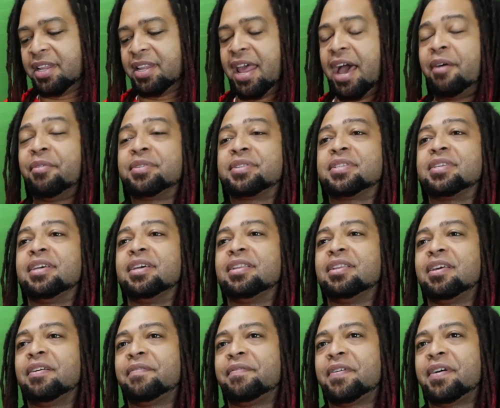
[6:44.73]
And that was the
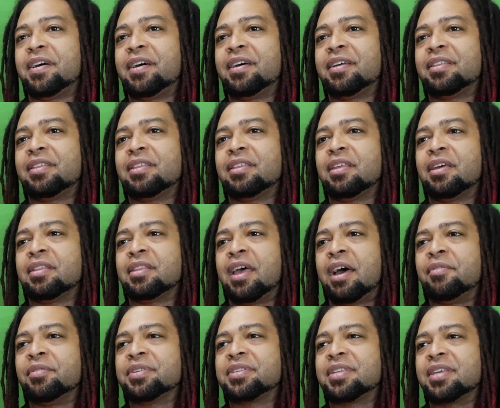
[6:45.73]
end of,
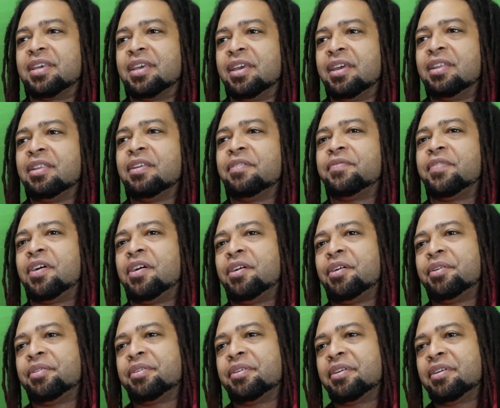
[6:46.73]
that was the end of
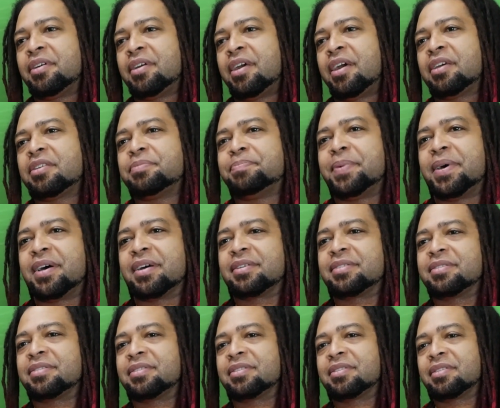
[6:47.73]
all the
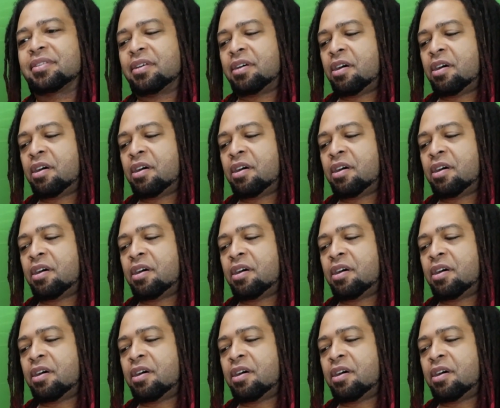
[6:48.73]
Xbox.